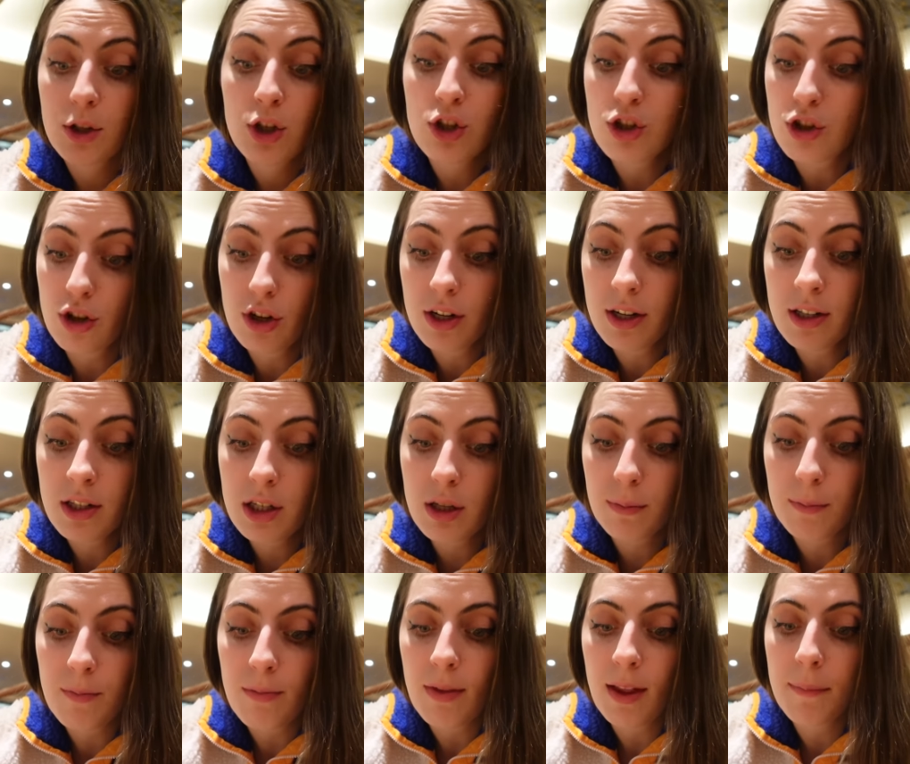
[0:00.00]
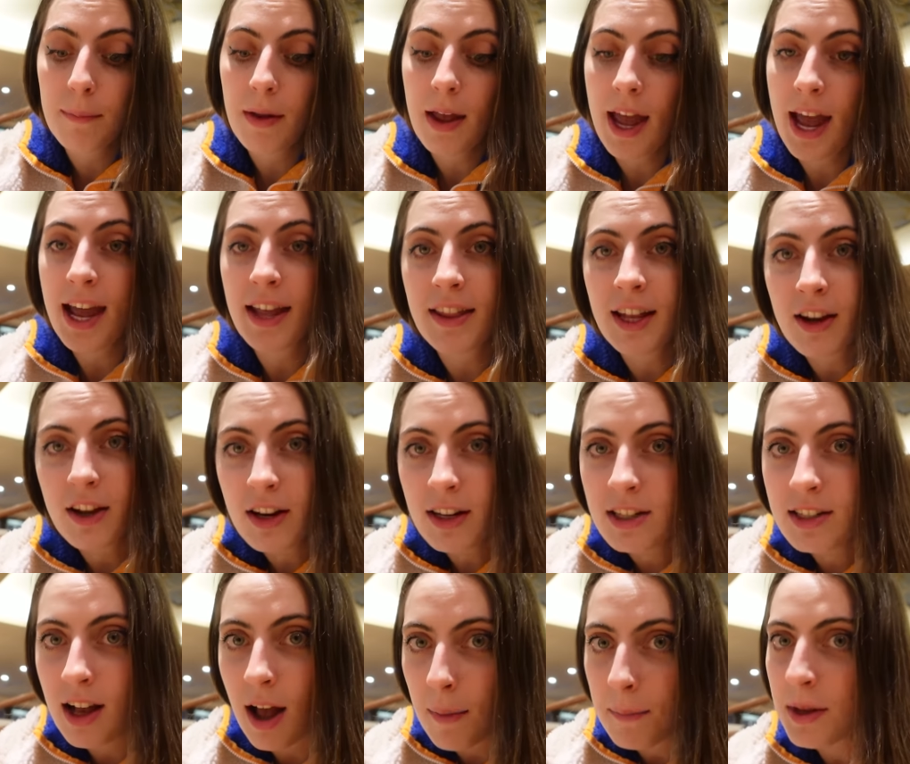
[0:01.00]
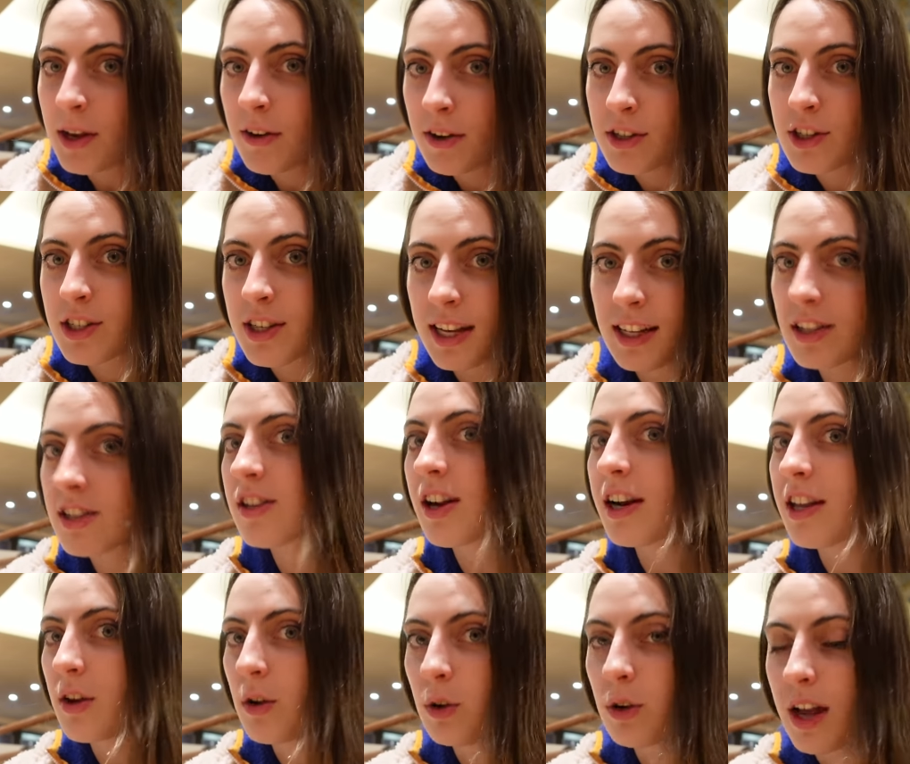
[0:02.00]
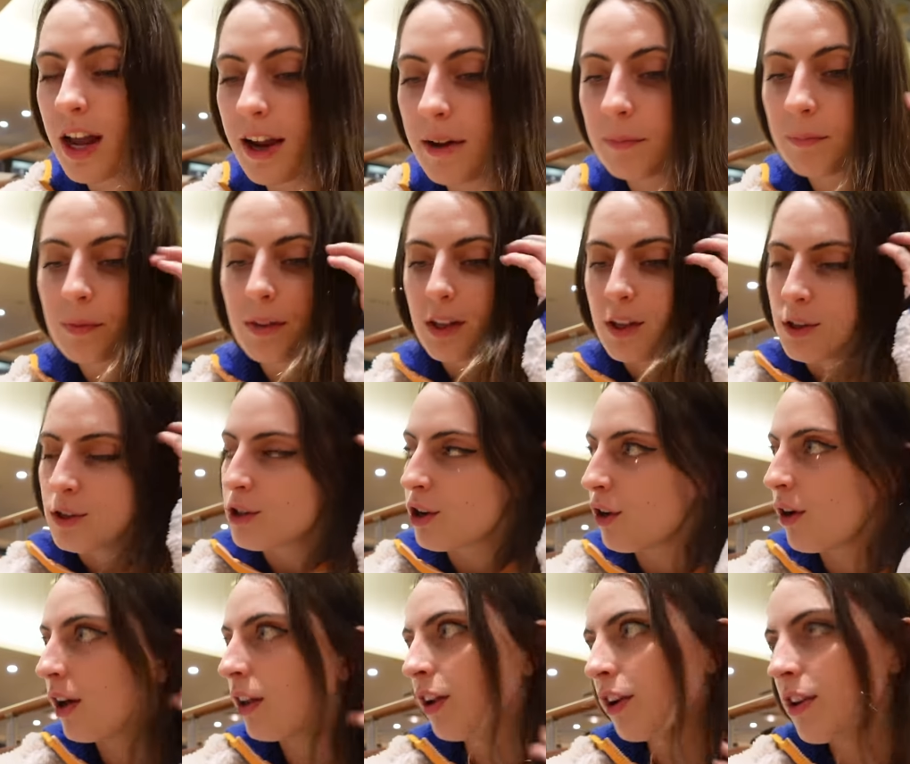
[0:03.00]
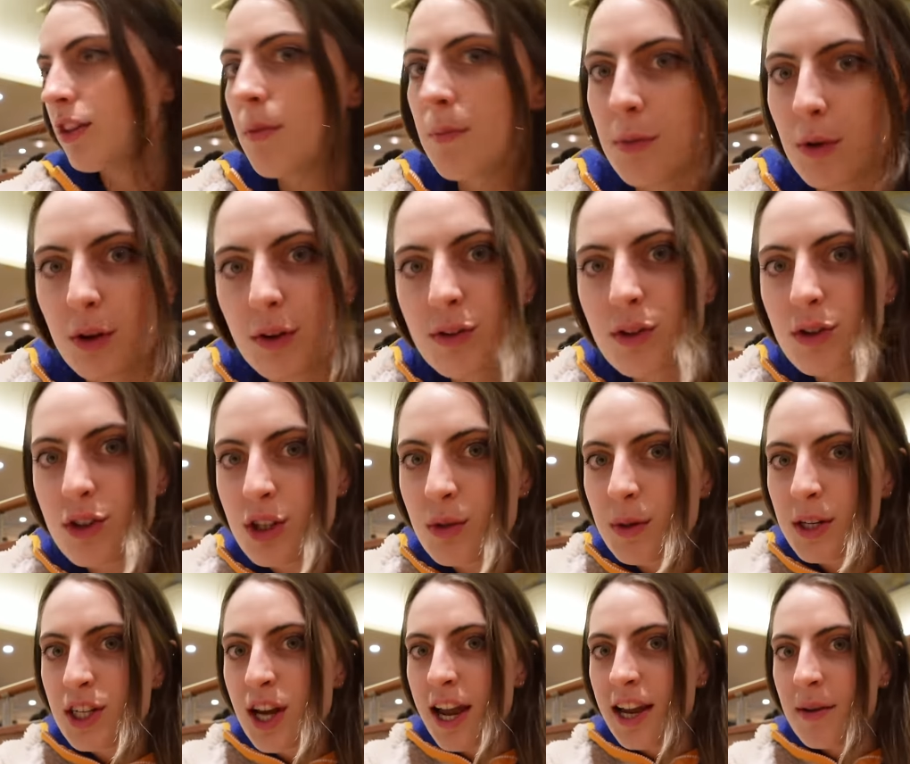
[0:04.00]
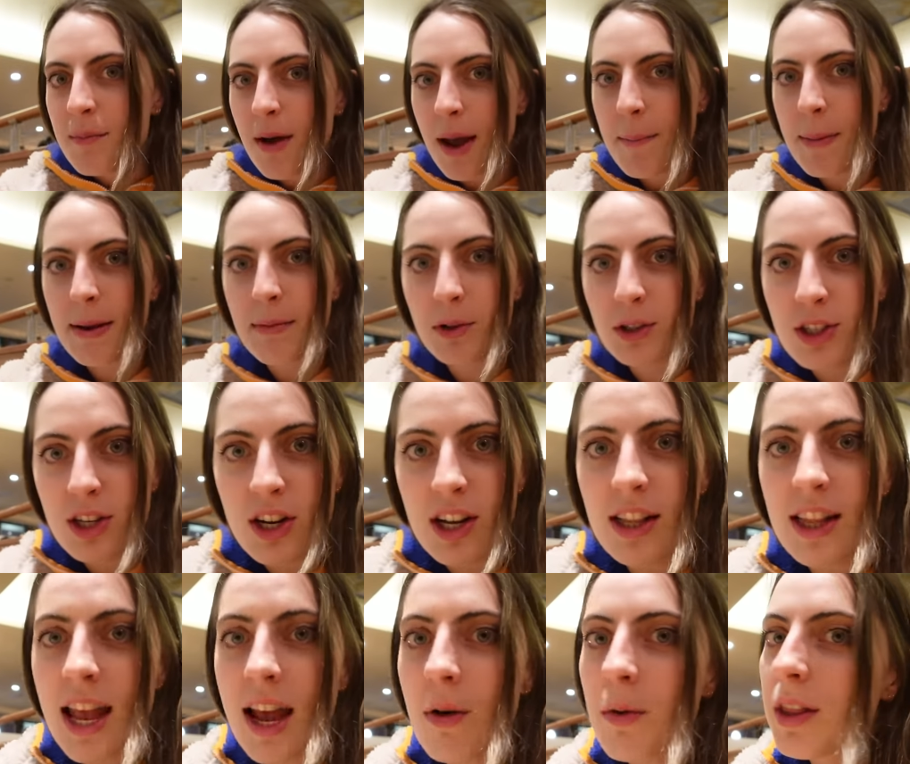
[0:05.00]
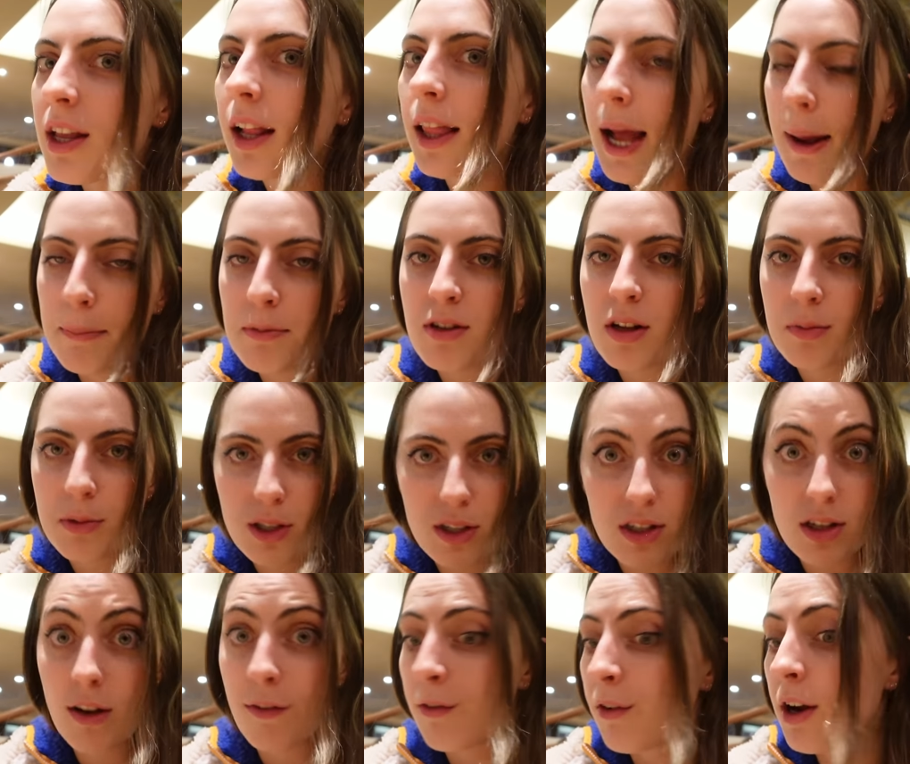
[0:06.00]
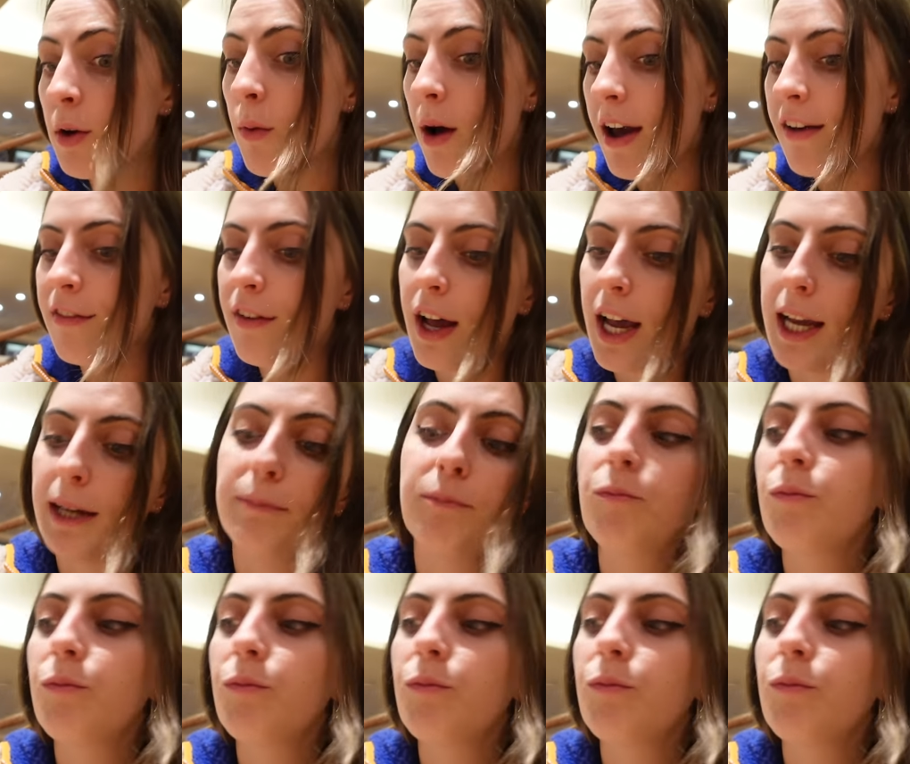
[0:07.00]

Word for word: students and they're going to come here and just like study all day. So a lot of the booze will just be taken by people sitting there with their laptops because we've got free Wi-Fi.